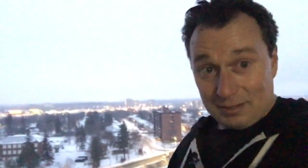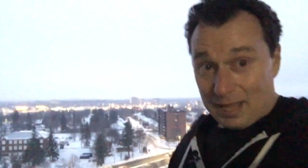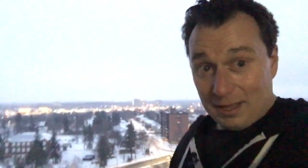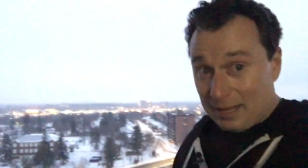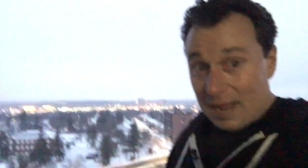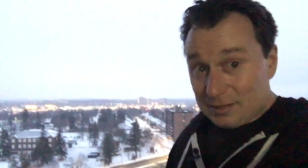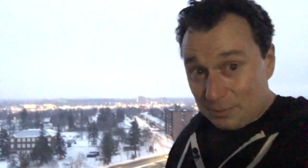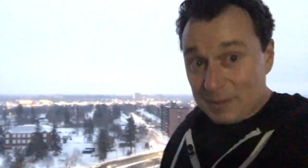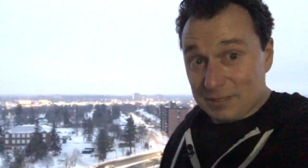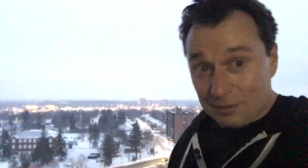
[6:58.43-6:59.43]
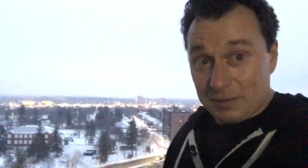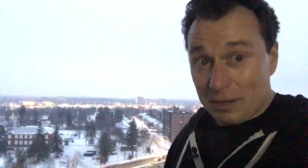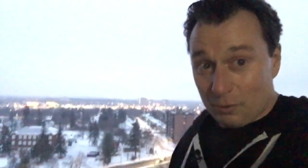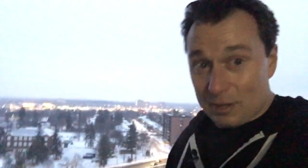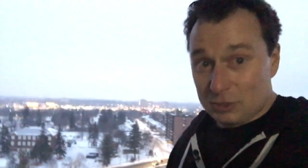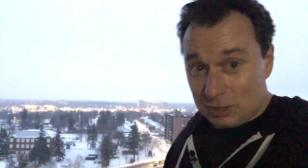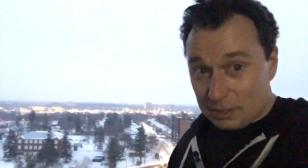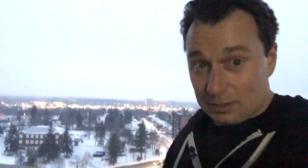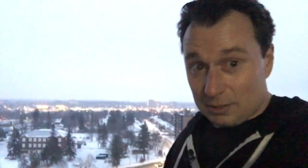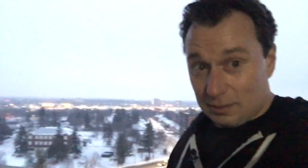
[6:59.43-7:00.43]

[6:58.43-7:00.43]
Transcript: that, and ask myself that question.